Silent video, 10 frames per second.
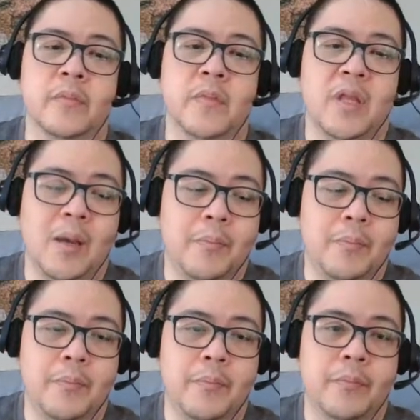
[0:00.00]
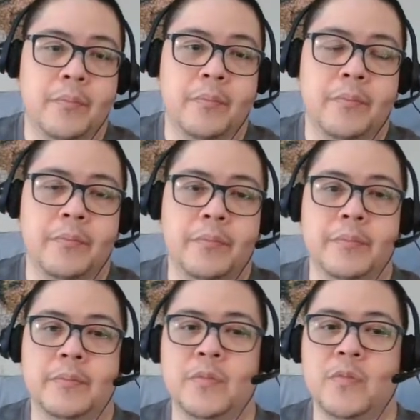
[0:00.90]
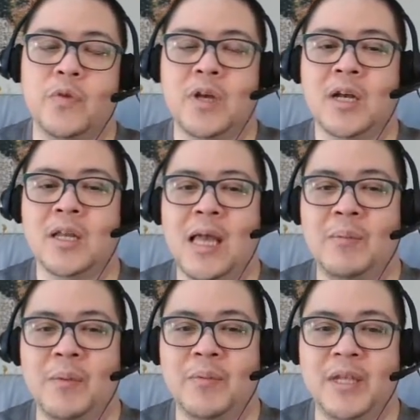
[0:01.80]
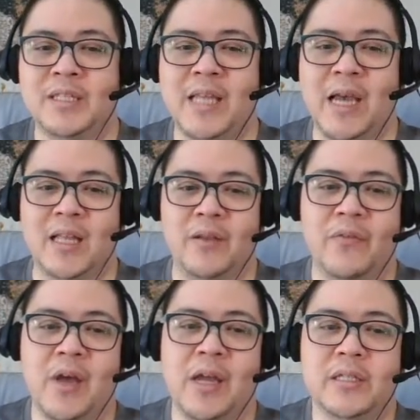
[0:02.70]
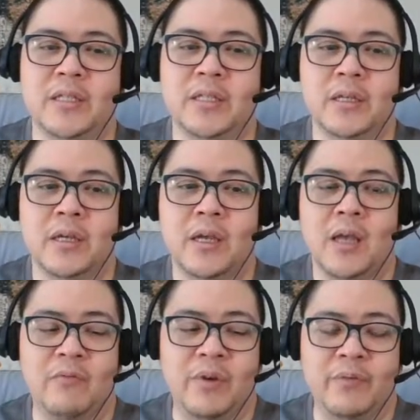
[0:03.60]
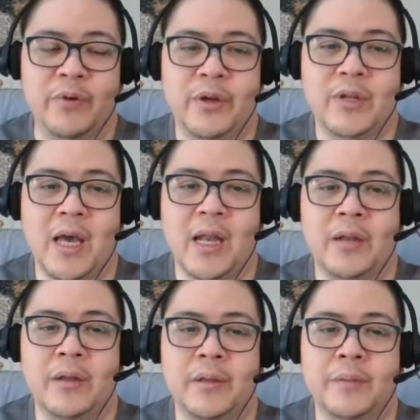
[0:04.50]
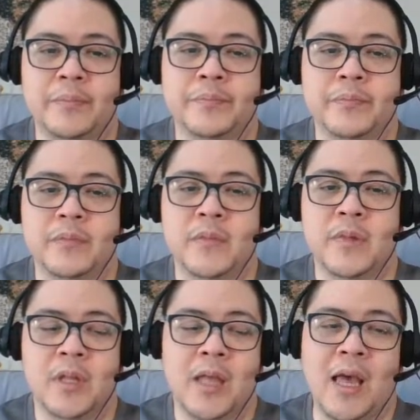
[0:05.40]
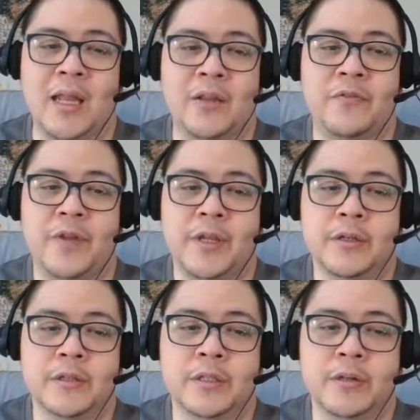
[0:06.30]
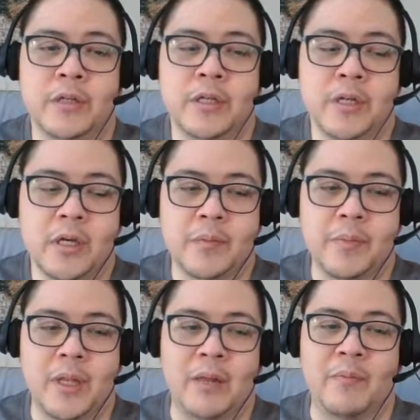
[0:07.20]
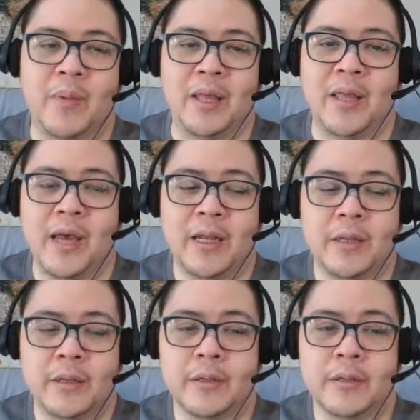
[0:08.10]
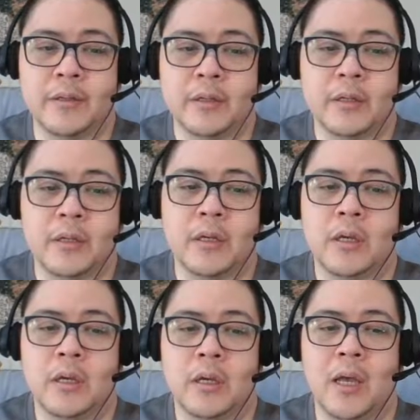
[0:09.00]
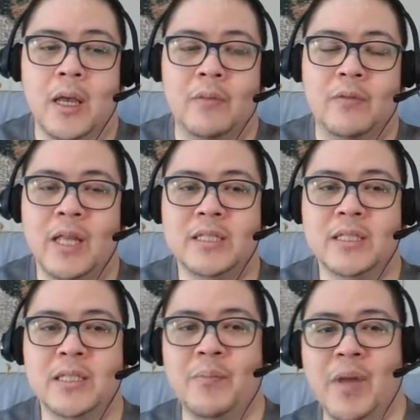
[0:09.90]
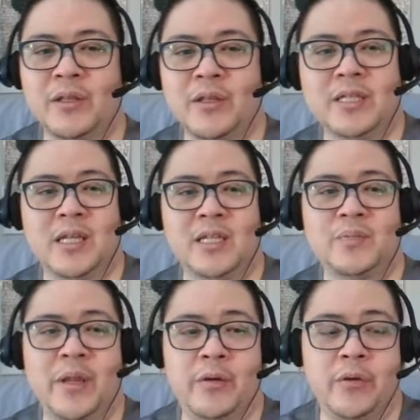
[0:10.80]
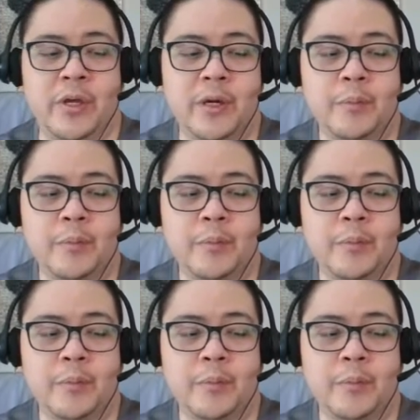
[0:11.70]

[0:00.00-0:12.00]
Yep. We climbed up these dangling vines, and we reunited, and it feels so good, but never mind that. And let's just head back to the status menu here.